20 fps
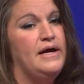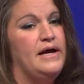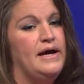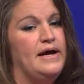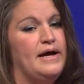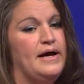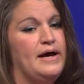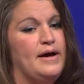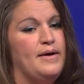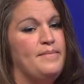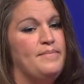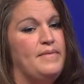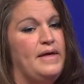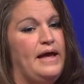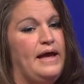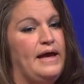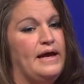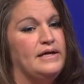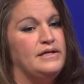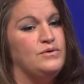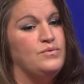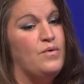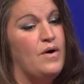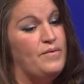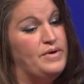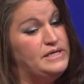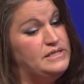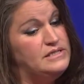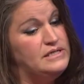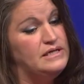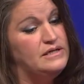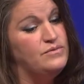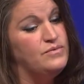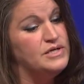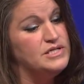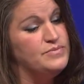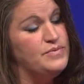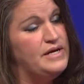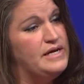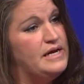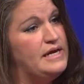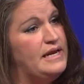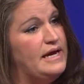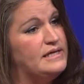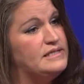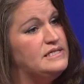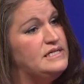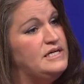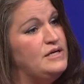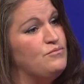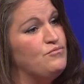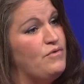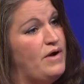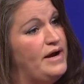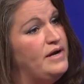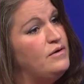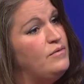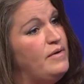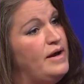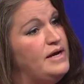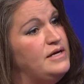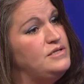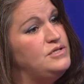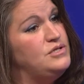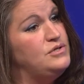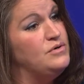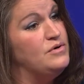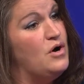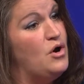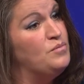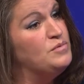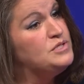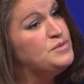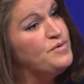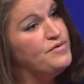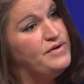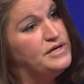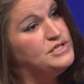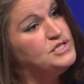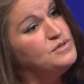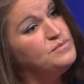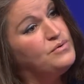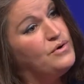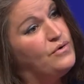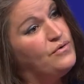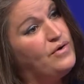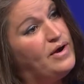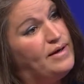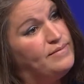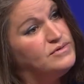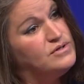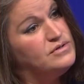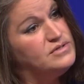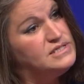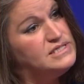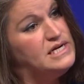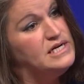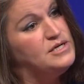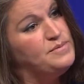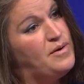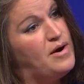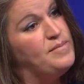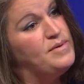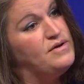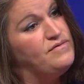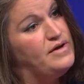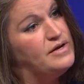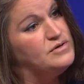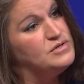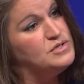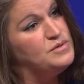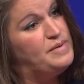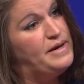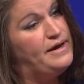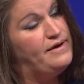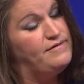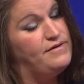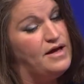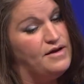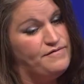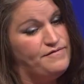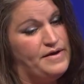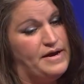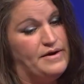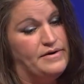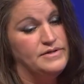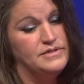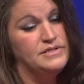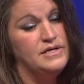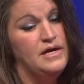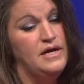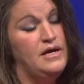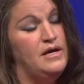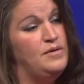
And what we did was we connected him right away to a homeless prevention program through the State Department of Veterans Affairs,